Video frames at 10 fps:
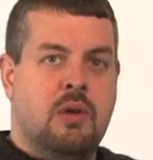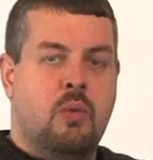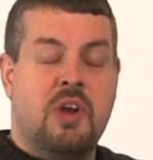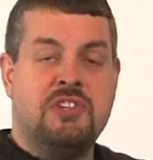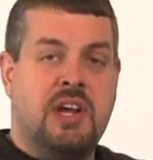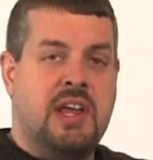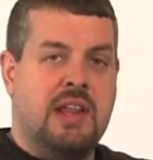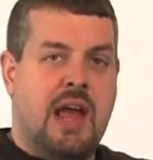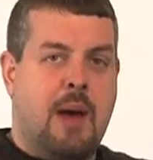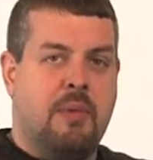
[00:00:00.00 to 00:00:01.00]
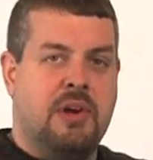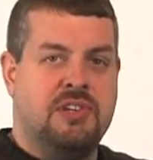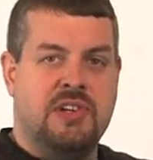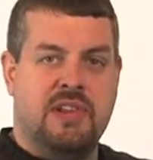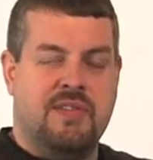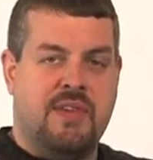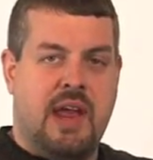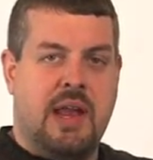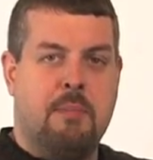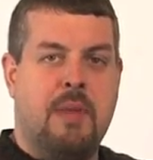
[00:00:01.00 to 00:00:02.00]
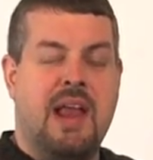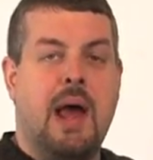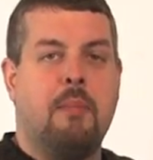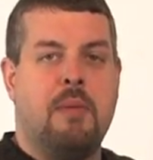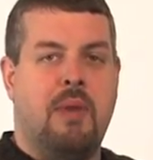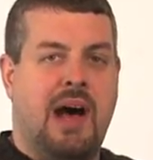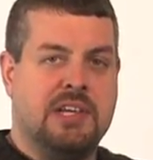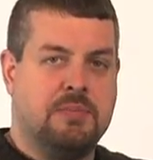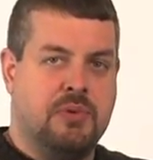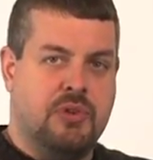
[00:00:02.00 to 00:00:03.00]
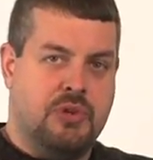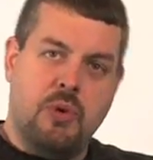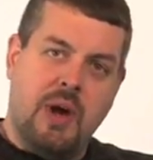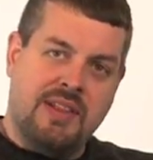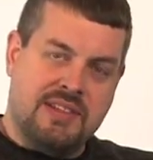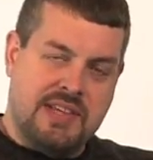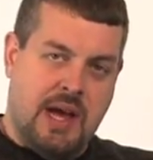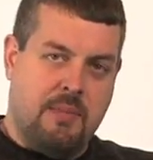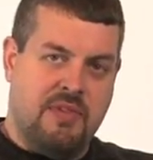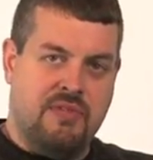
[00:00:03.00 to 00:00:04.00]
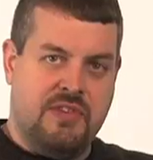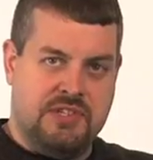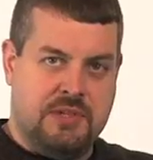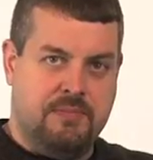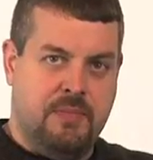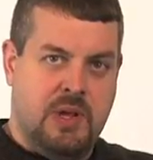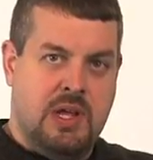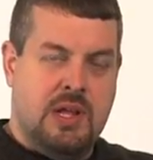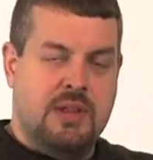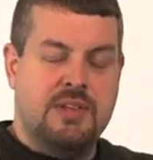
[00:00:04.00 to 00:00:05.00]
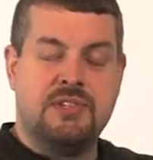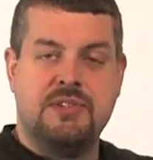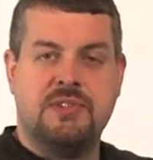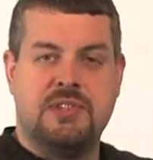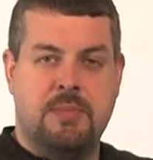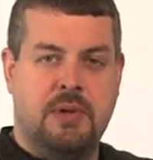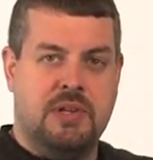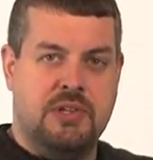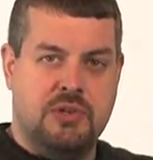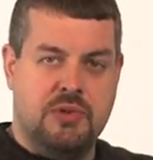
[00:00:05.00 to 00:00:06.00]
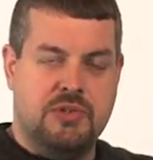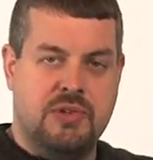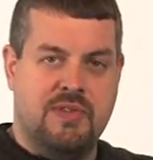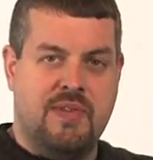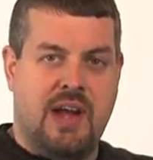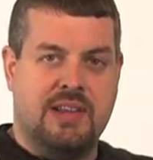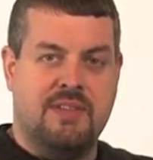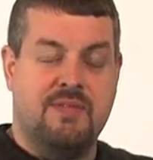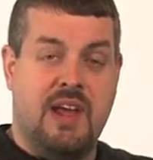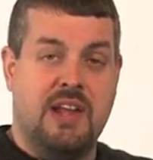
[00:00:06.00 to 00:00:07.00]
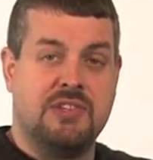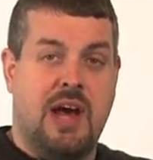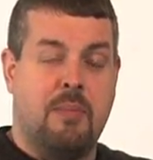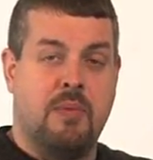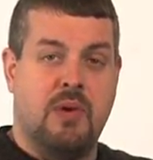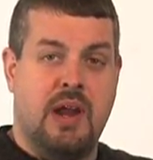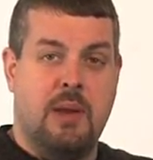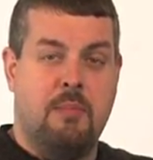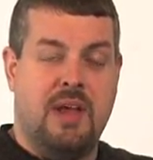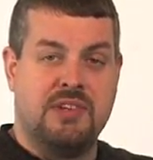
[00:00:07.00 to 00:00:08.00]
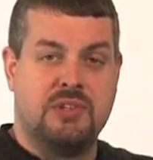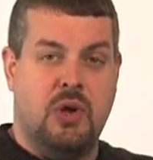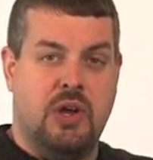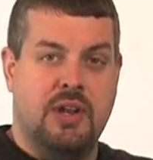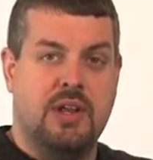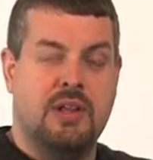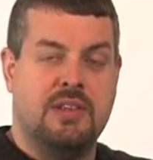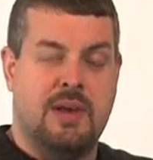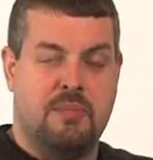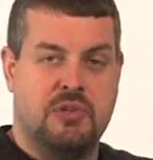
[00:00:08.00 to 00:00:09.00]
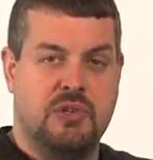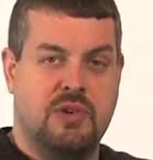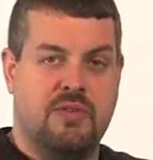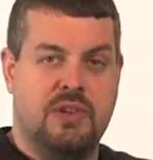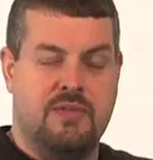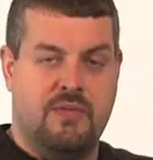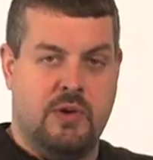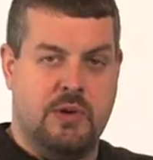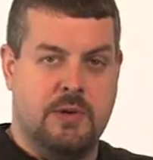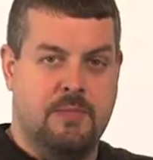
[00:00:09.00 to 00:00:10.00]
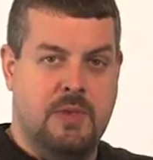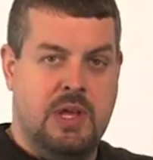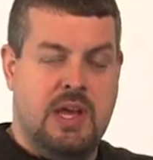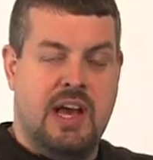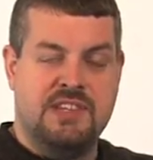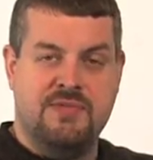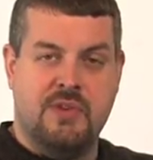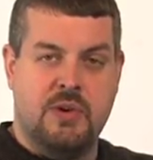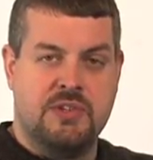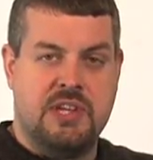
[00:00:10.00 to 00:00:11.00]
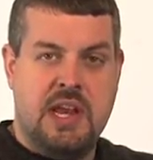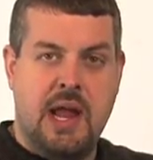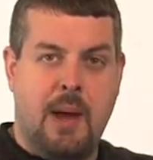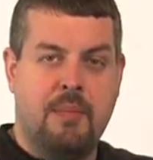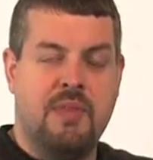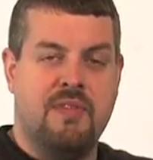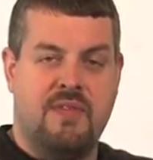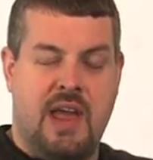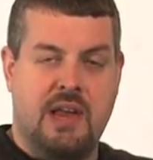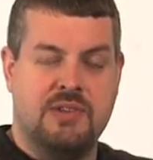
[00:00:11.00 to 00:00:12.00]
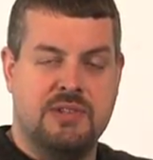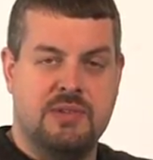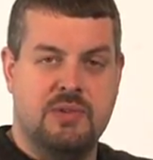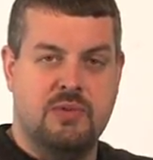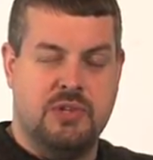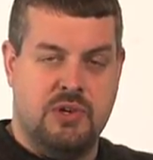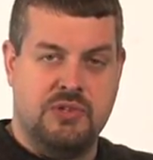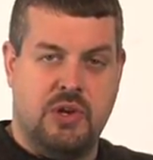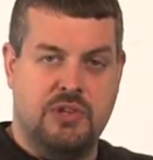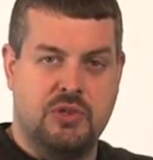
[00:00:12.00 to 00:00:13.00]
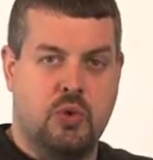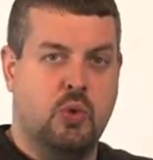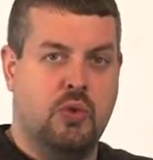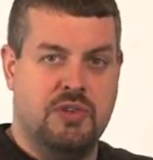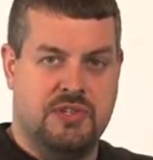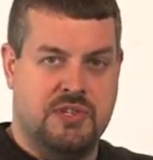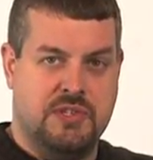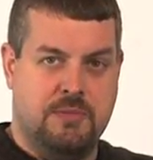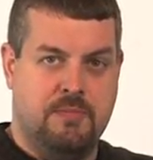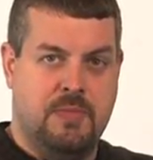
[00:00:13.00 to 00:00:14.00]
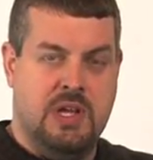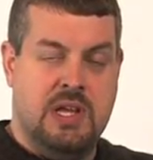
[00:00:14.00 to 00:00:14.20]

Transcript: When checking the operation of the fan, it may not be possible to do at the time of the visit. This is typically due to the fact that fans operate based on temperature of the inverter. As inverters heat up, the fan turns on to cool the system.